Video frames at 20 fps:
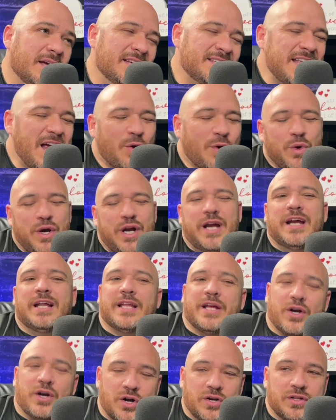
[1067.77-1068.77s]
It's not
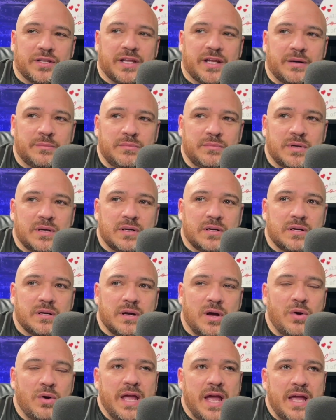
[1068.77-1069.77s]
really hurting them.
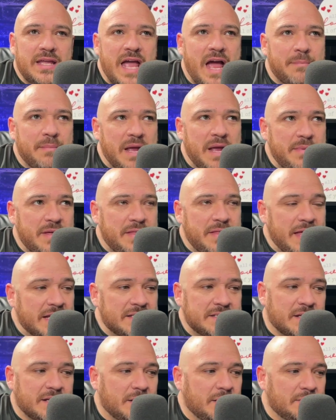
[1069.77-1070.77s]
Okay, yeah, maybe
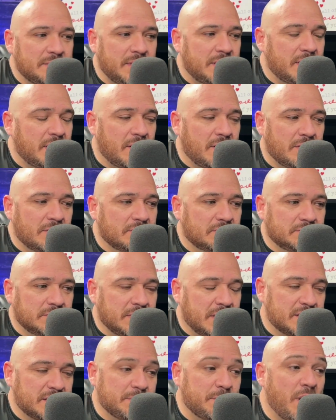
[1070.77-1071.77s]
that's a
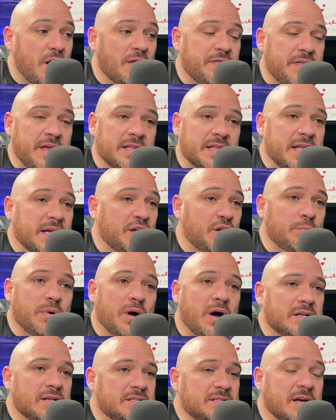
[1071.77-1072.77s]
small thing, like you
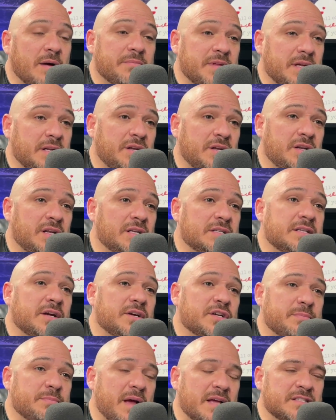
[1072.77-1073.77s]
bought something you didn't tell
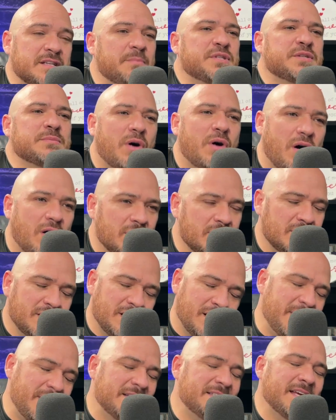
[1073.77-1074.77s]
your spouse. Something small.
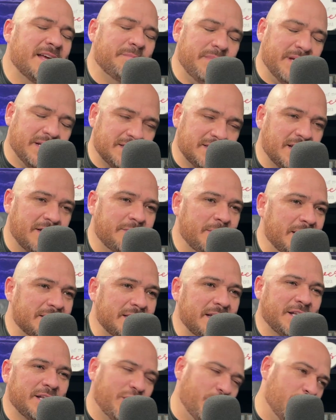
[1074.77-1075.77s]
I'm not saying big stuff. I'm not
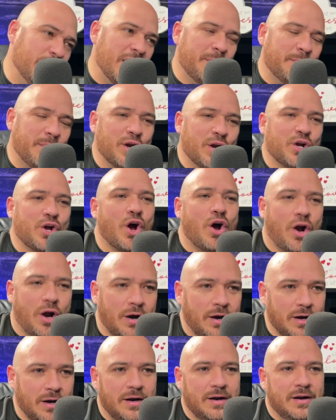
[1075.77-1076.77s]
saying like you went out and bought a
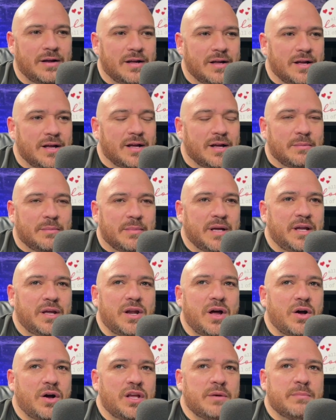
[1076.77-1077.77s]
car. But,
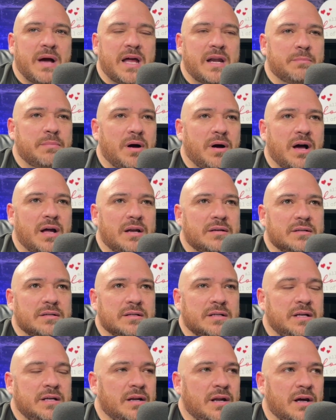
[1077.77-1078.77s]
you might have bought,
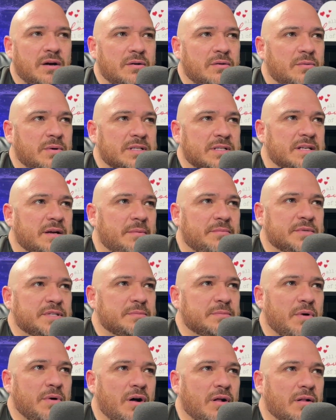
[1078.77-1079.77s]
what's something
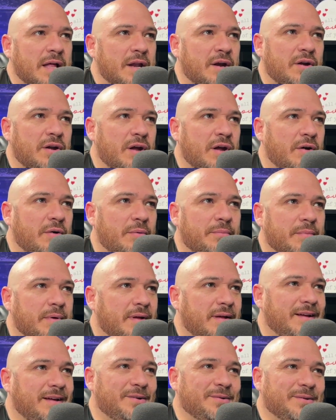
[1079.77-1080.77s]
small? I don't know.
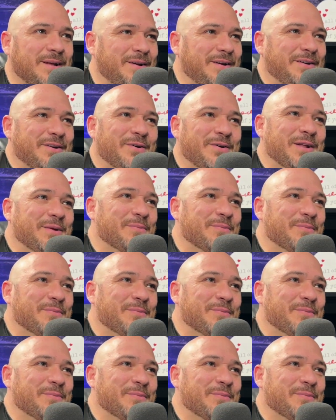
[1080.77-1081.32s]
I don't know anymore.